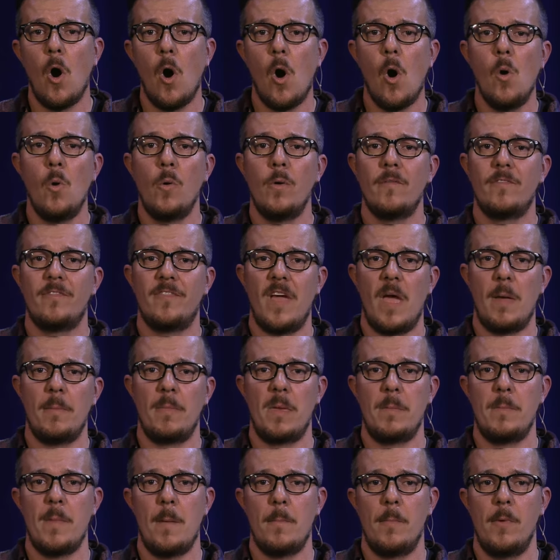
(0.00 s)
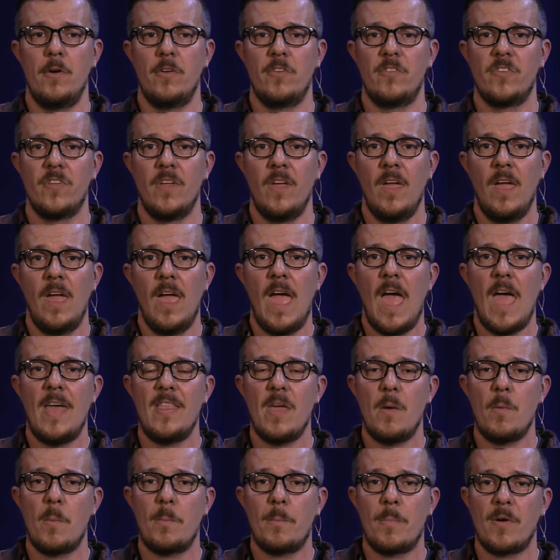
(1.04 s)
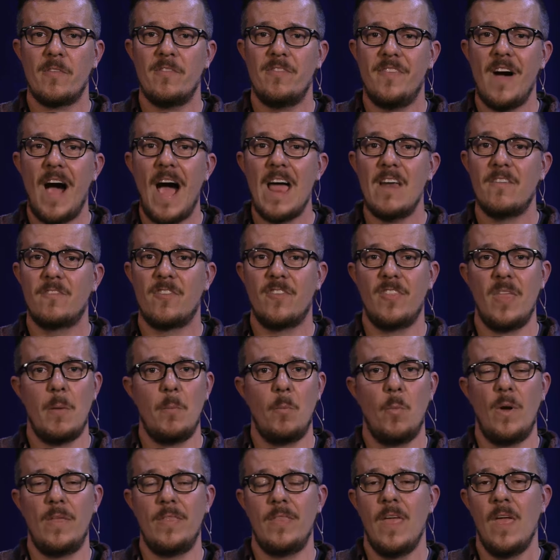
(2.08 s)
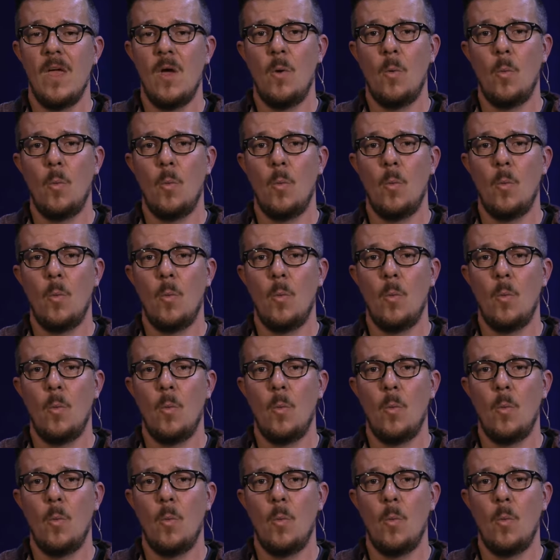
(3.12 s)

own family members and they would provide for them when,